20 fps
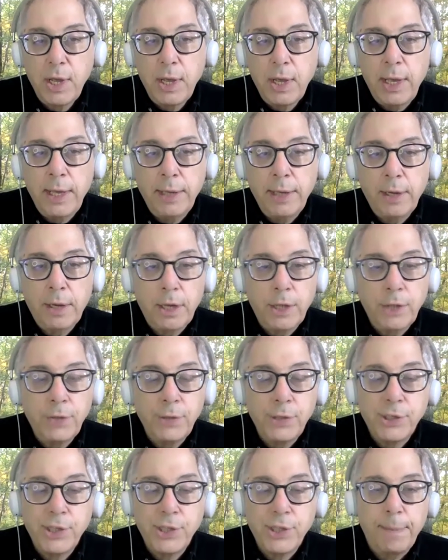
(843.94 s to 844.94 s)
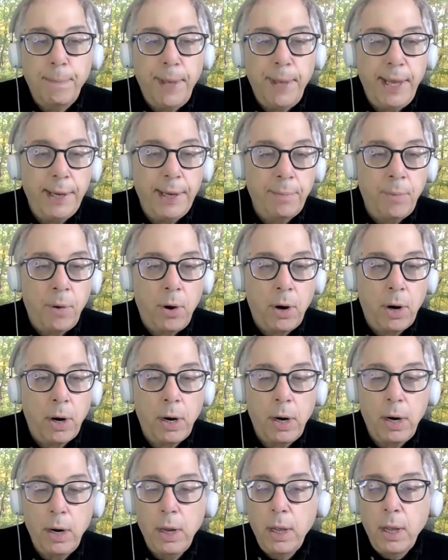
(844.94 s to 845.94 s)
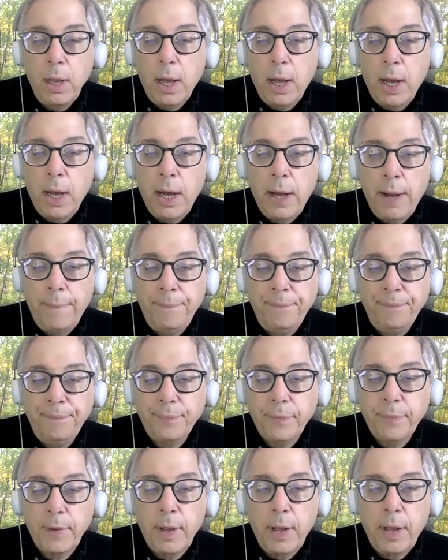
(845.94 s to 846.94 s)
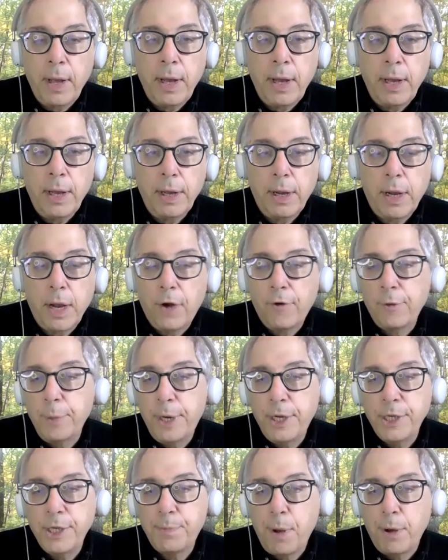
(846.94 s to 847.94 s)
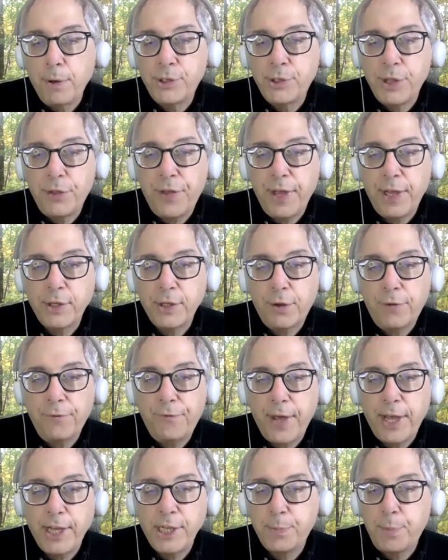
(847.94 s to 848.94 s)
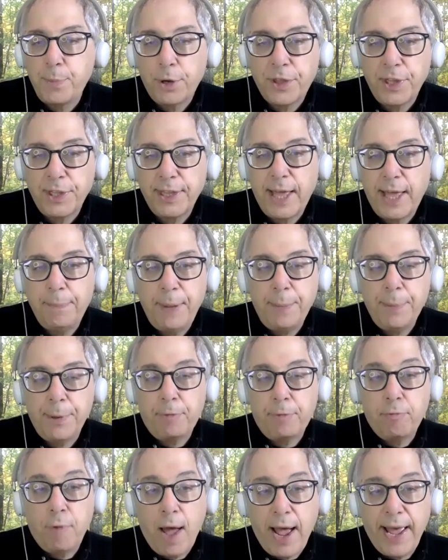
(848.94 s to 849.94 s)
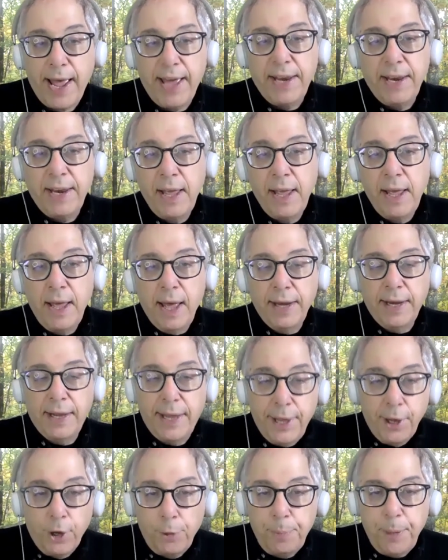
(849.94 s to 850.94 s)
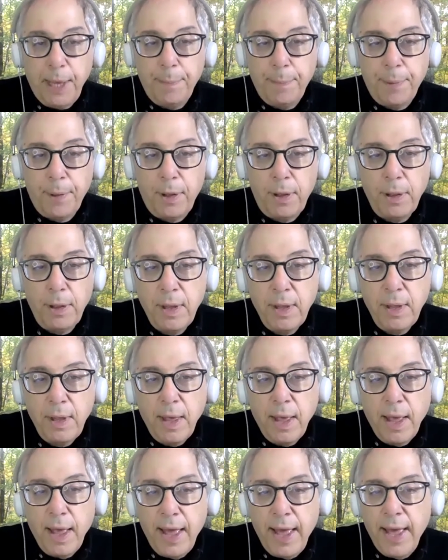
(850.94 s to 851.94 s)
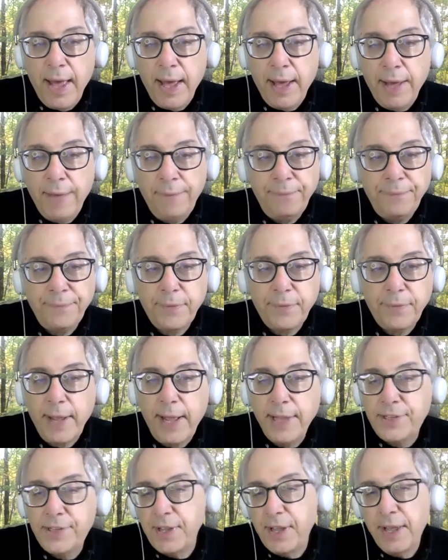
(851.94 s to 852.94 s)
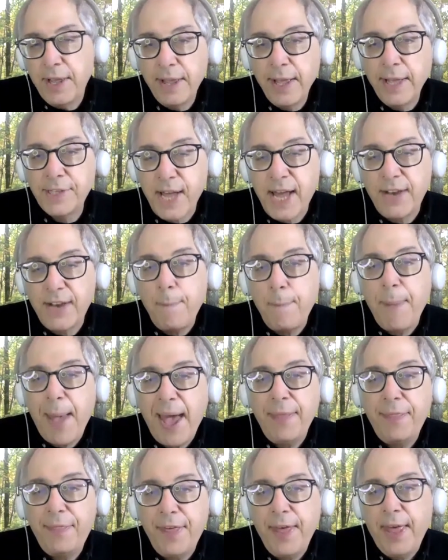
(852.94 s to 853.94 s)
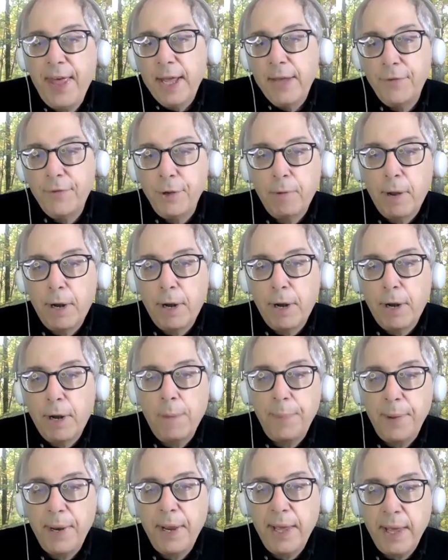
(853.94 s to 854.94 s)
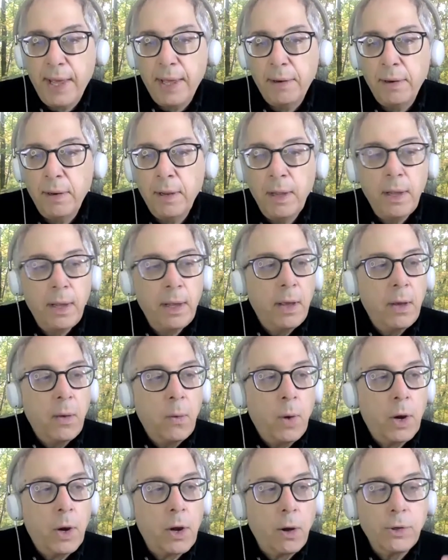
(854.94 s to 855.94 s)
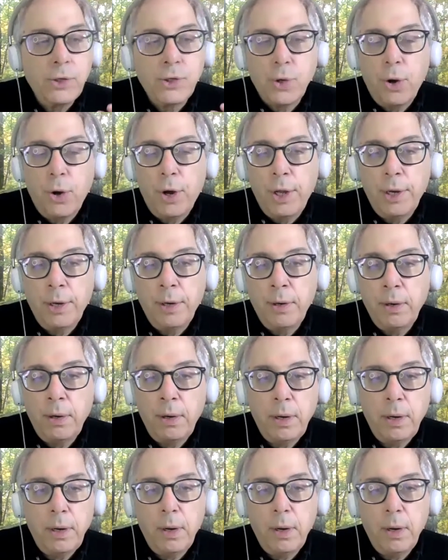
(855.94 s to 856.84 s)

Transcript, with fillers: in countries like Myanmar, um, uh, government has posted things on Facebook that led people to riot and kill people. And it's, it's kind of a bad thing if you run a company and what goes on